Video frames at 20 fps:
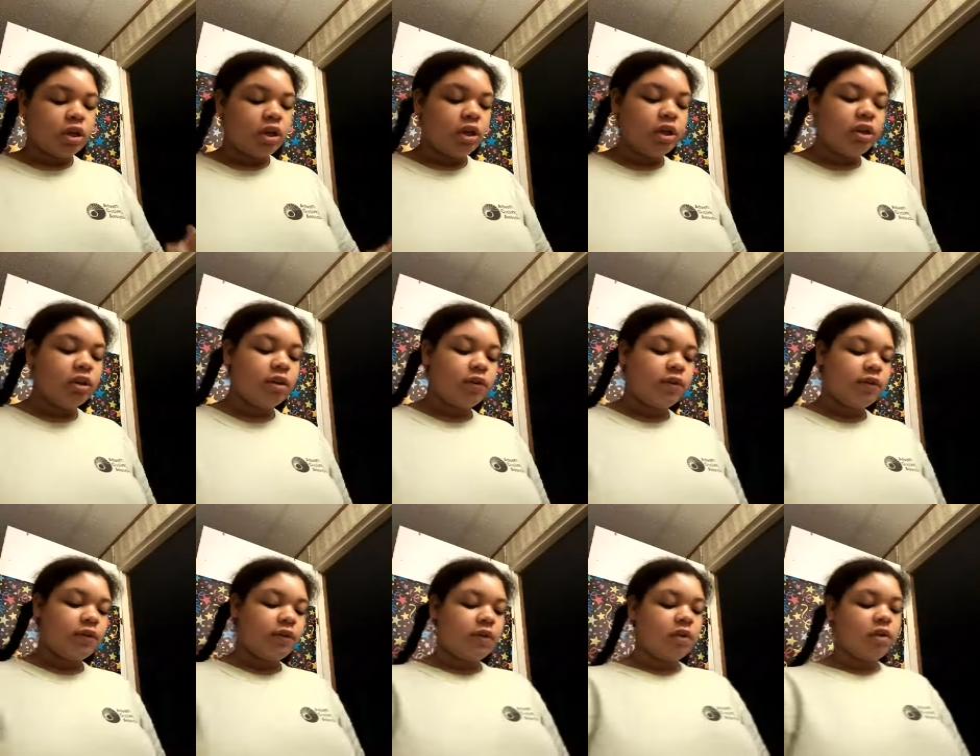
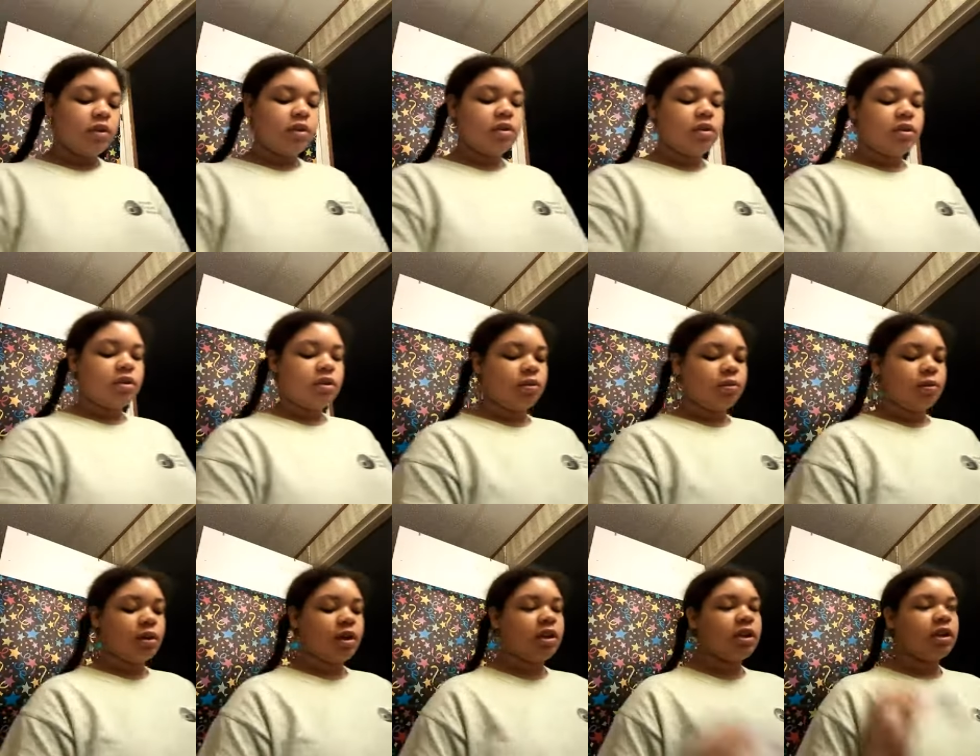of
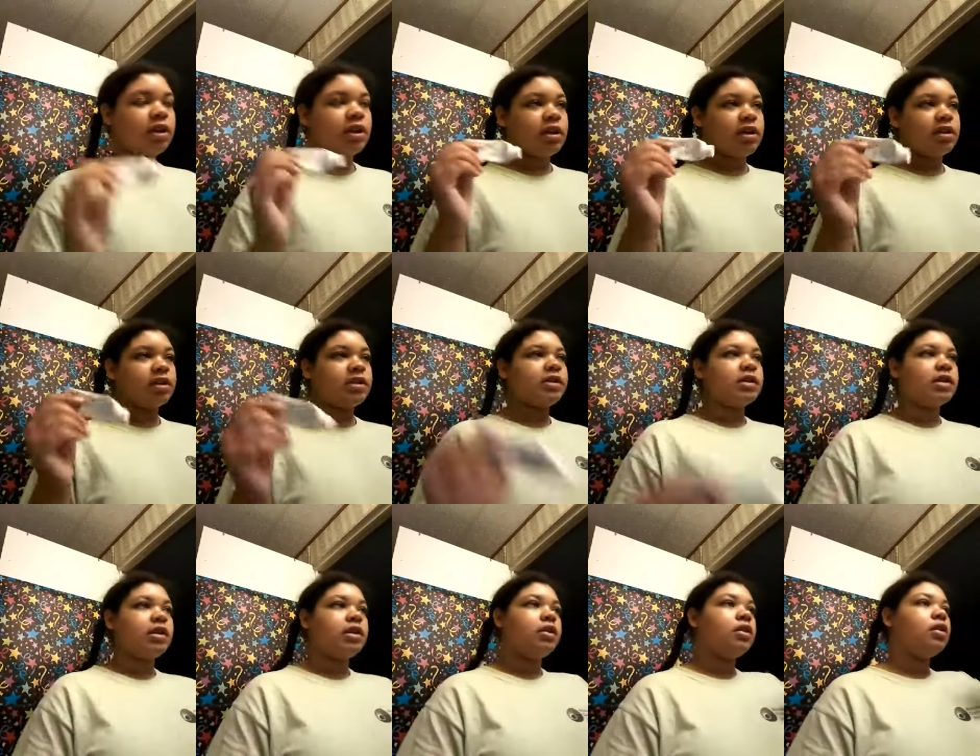my
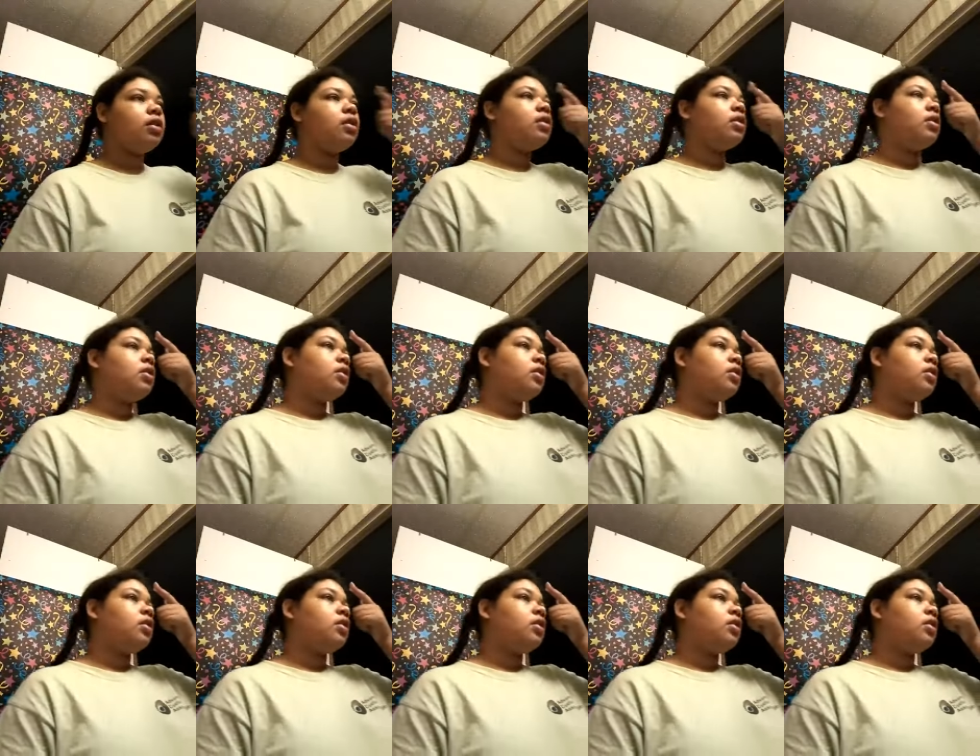Clearasil,